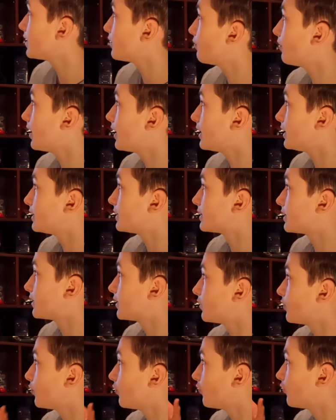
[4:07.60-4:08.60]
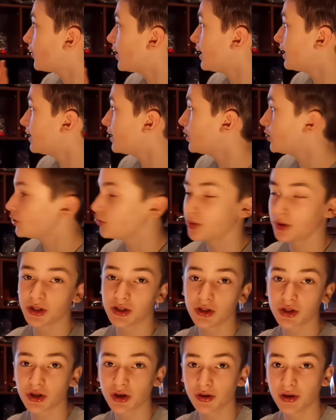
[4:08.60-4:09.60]
when it's raining, you want to
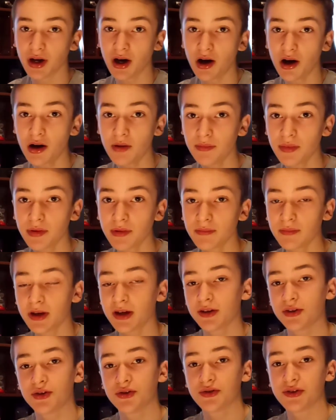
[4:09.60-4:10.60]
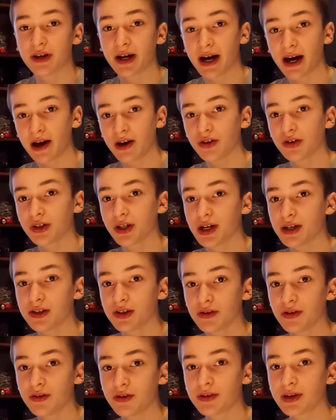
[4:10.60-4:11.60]
turn it up because there's a higher chance of
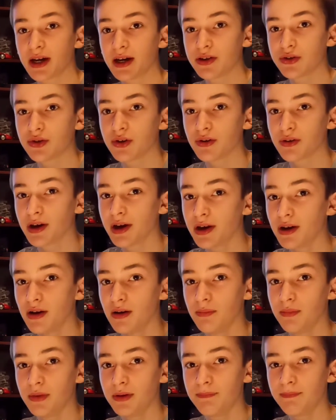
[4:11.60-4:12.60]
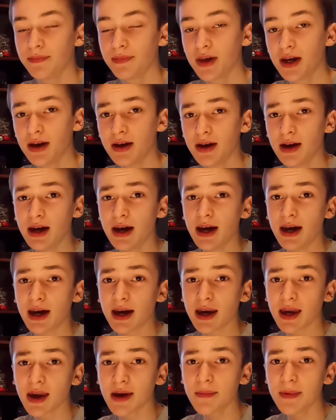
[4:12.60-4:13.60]
your tyres locking up.
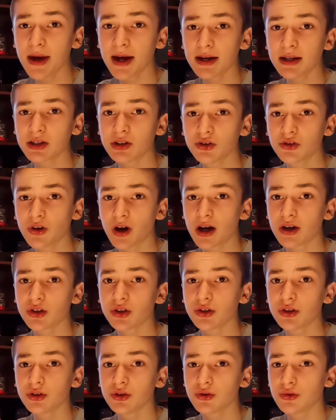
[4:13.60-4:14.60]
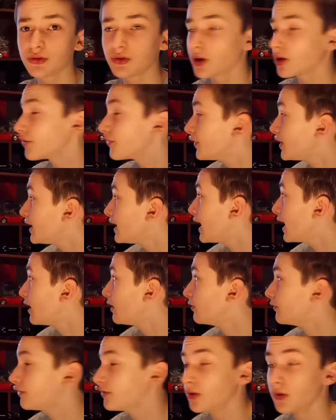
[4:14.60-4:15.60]
ABS and traction control are really
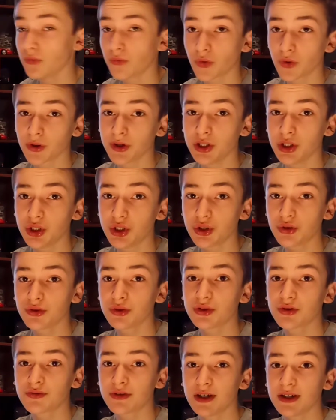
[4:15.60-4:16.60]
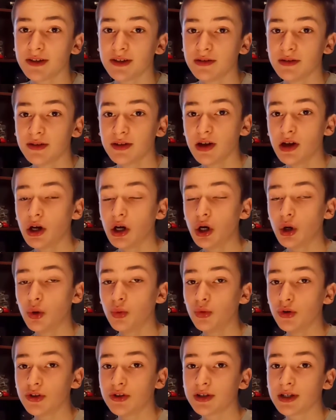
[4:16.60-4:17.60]
helpful for endurance races,
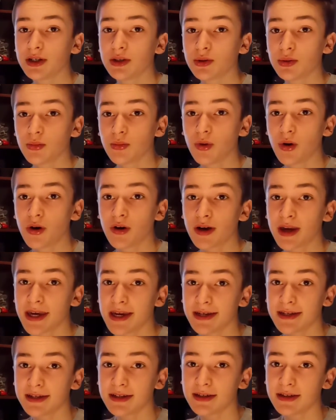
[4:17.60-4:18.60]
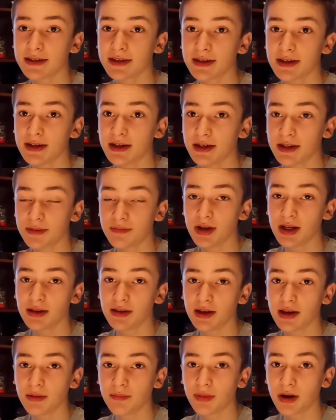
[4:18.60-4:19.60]
which is what ACC is
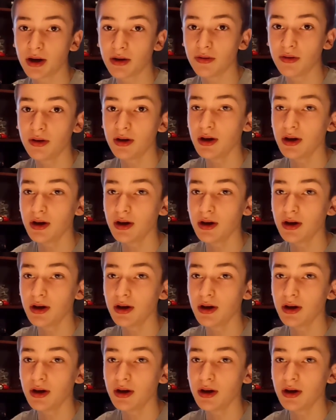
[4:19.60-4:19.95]
mainly about,